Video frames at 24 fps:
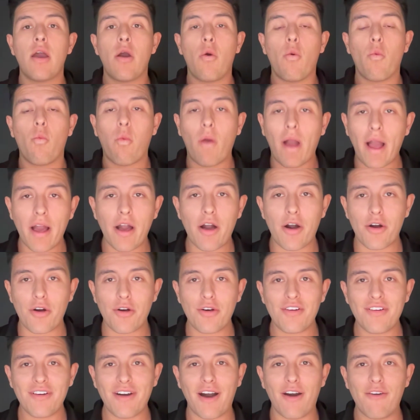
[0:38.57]

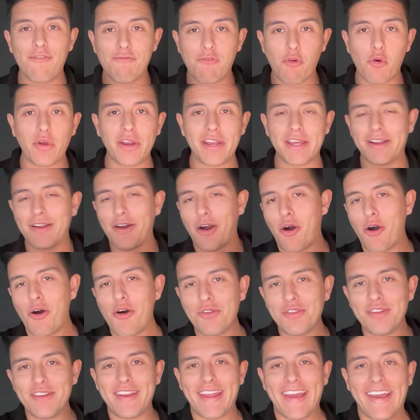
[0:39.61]
while avoiding
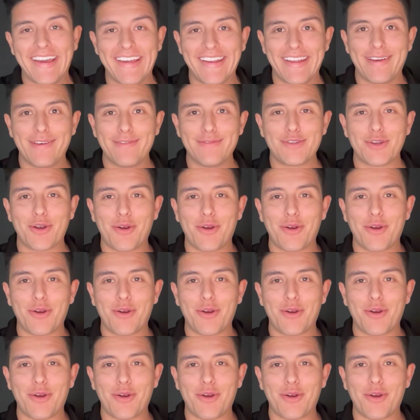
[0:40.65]
all the negatives